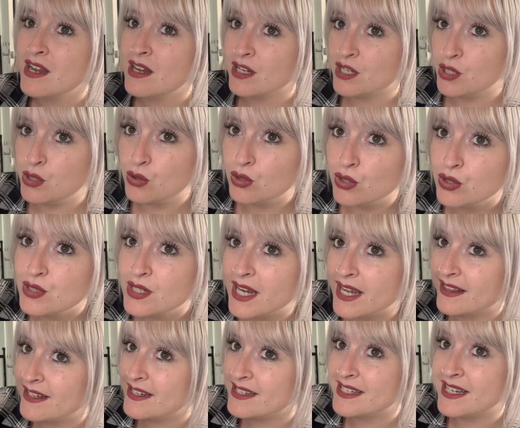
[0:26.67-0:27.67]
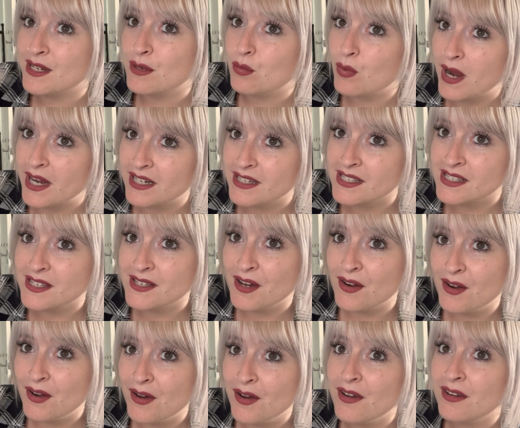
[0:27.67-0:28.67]
You could get this in a wax
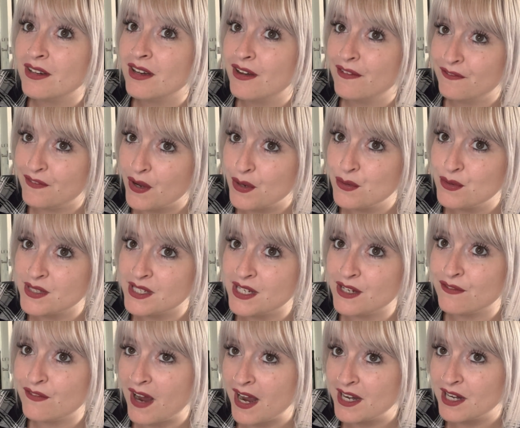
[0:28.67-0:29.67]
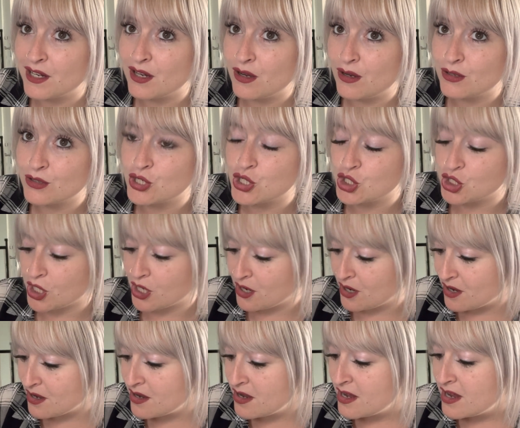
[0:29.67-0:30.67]
tart, a votive and a large
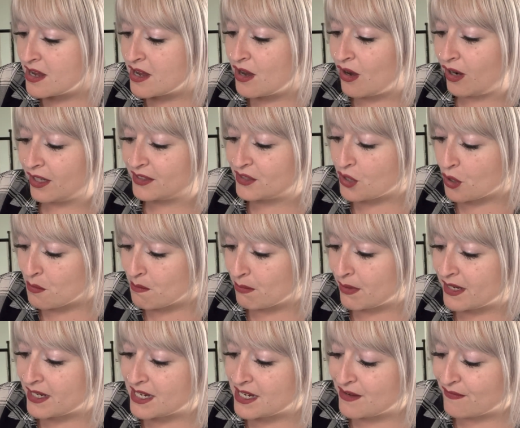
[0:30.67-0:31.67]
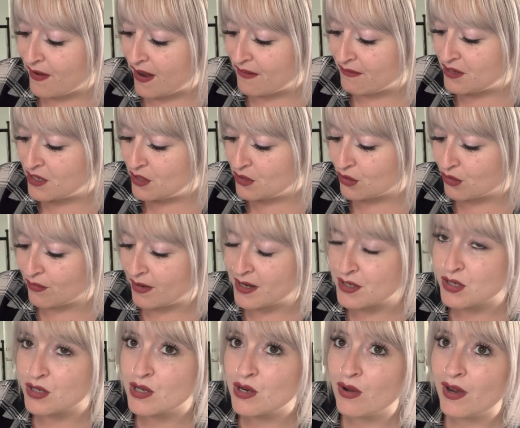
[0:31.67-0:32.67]
jar. I don't believe, having a look around
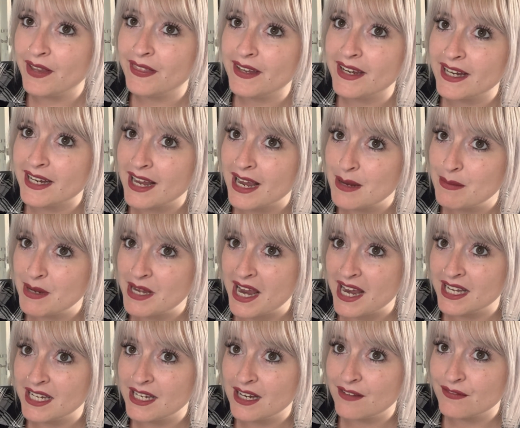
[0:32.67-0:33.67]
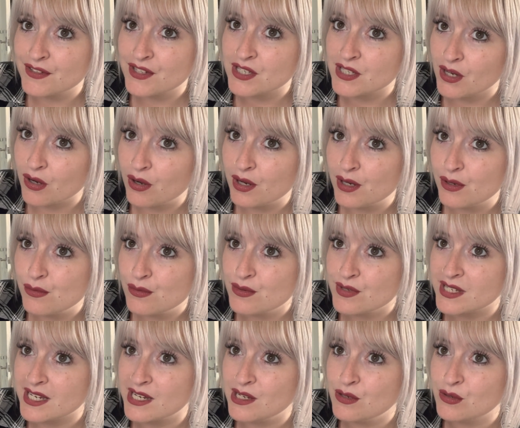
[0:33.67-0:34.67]
online, that it came in any other styles.
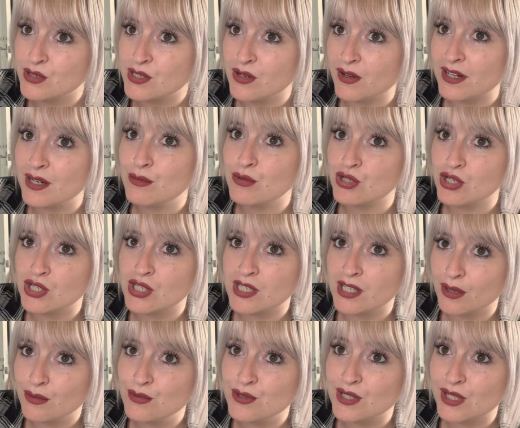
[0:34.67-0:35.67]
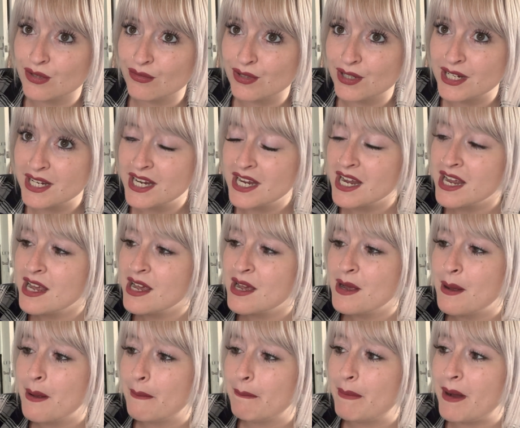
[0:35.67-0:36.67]
It looks like it was just those three.
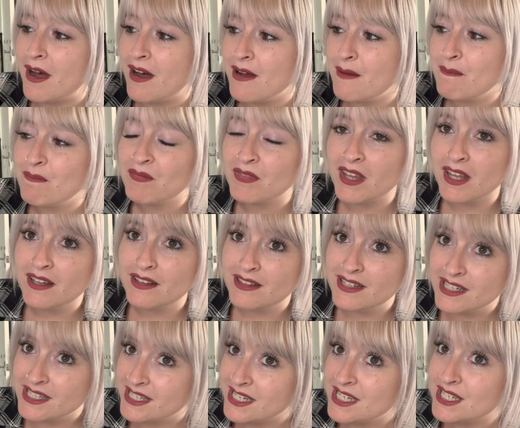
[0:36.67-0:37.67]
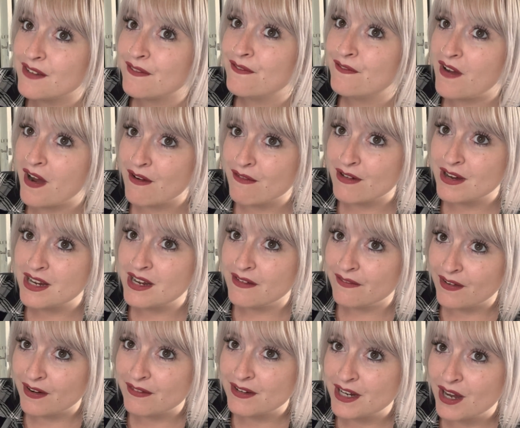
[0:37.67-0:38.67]
But this is a very,
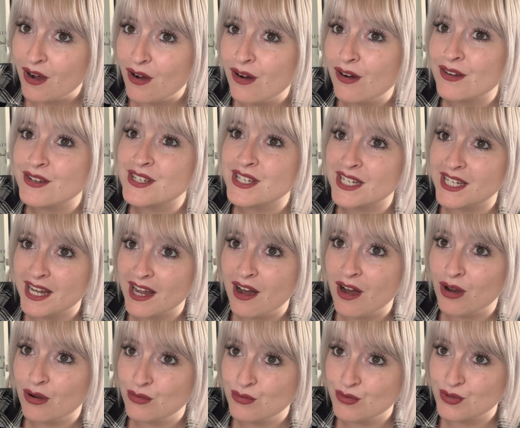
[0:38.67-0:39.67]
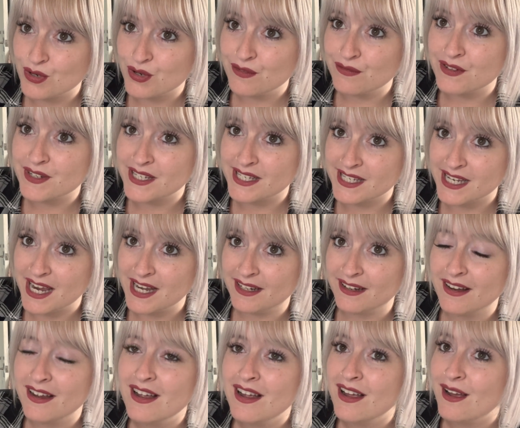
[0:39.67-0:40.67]
very hard to get hold of scent.
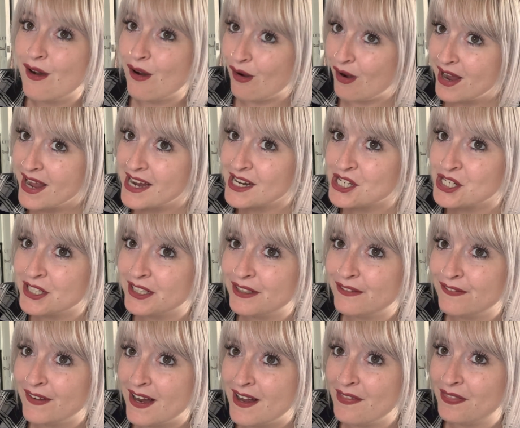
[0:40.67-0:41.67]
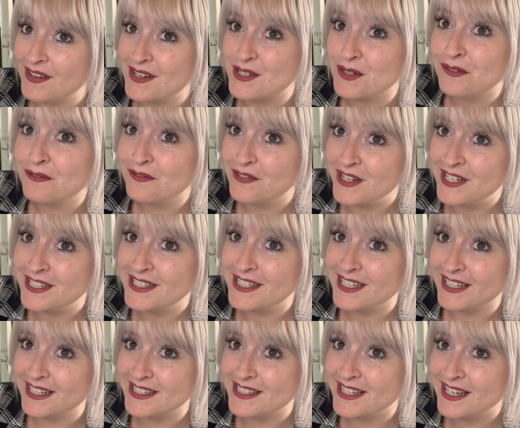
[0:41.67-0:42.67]
I actually found this on
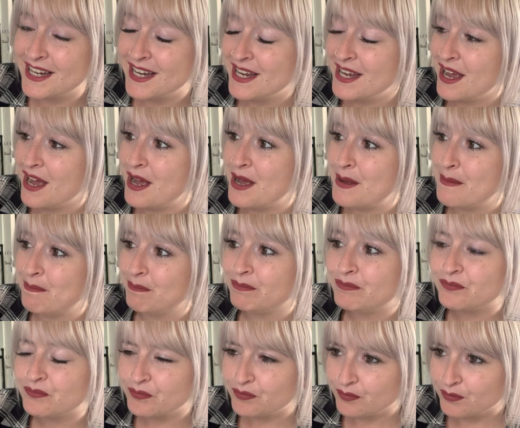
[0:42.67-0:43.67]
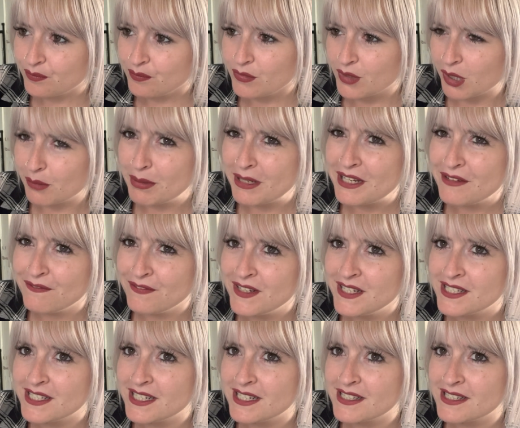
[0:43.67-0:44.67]
Vinted. I believe
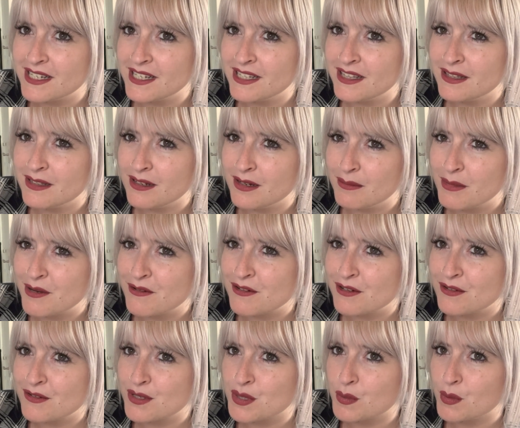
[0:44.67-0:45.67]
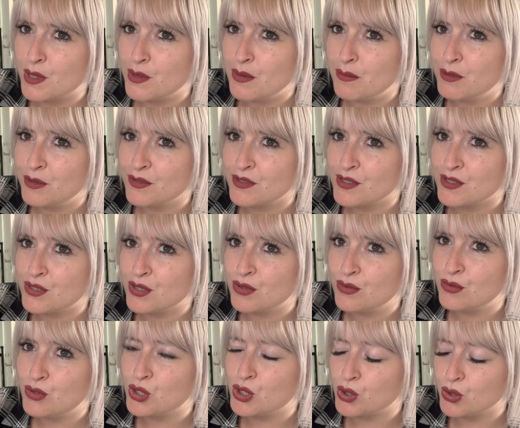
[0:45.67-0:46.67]
Vinted's in America as well. I'm not too
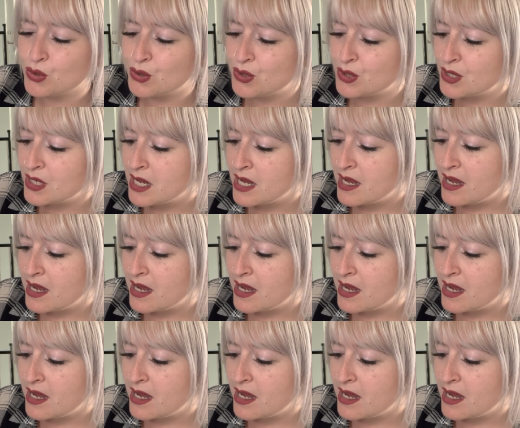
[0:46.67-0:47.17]
sure.